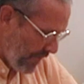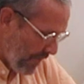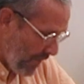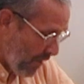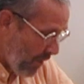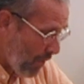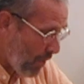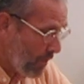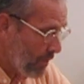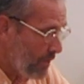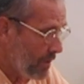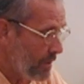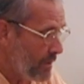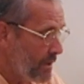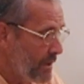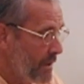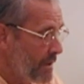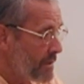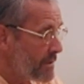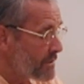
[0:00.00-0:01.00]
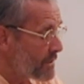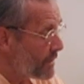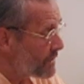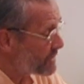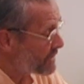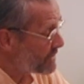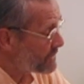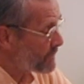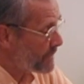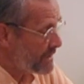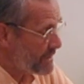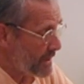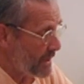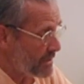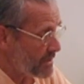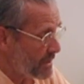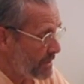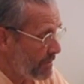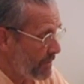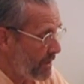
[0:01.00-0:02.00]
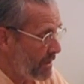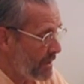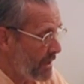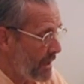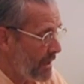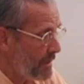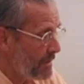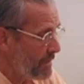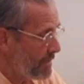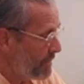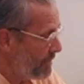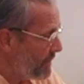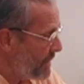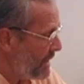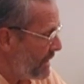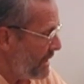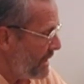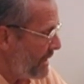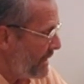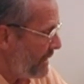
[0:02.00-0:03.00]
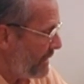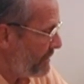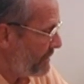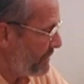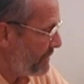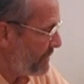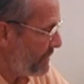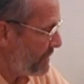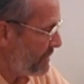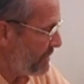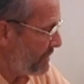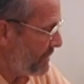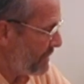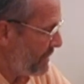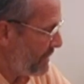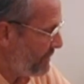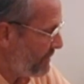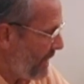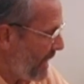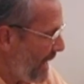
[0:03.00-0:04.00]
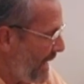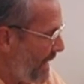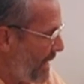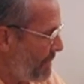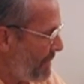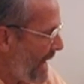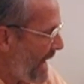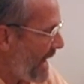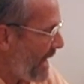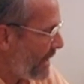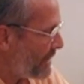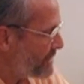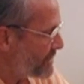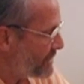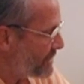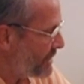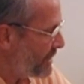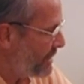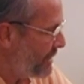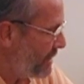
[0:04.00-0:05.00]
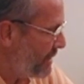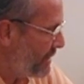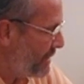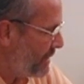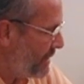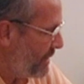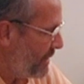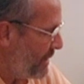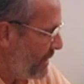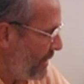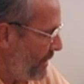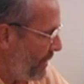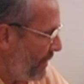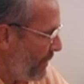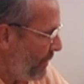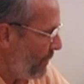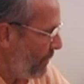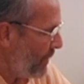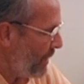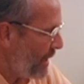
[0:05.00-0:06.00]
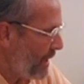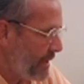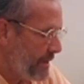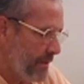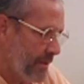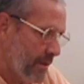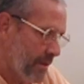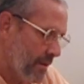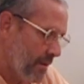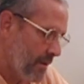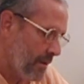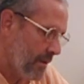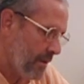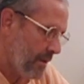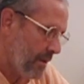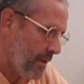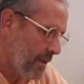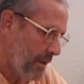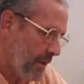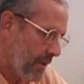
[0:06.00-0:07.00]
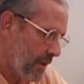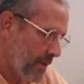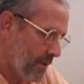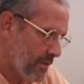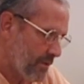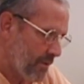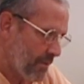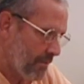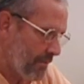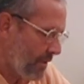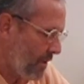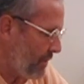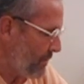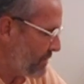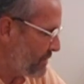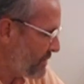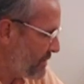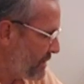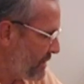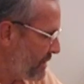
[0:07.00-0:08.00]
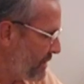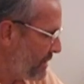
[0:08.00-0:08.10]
Oh, so since we touched upon that, if I am asked, what is the most